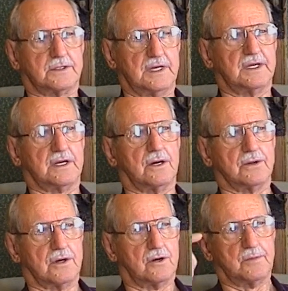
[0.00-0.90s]
She had
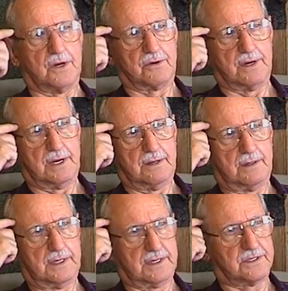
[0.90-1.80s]
gone home already uh,
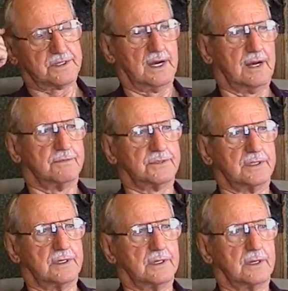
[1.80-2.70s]
at this time. Back to
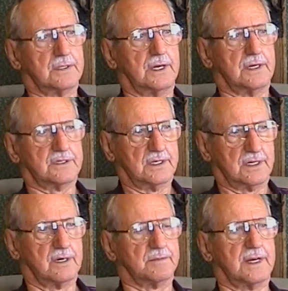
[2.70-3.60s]
Maryland. Yes, she'd
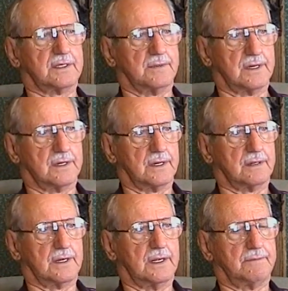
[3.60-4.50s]
gone back uh -huh. to uh-huh. Maryland
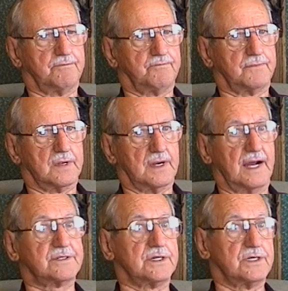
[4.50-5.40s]

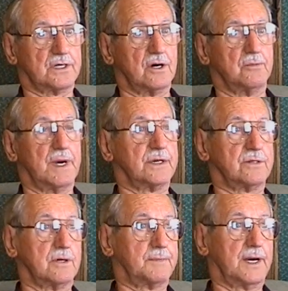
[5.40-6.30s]
already. Actually, she'd gone back
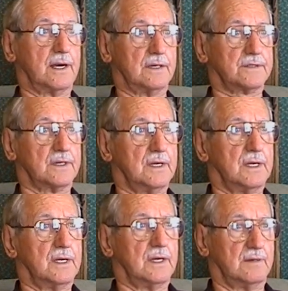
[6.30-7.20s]
to her parents'
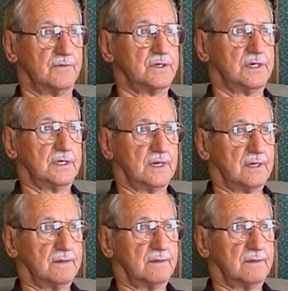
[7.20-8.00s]
in Virginia.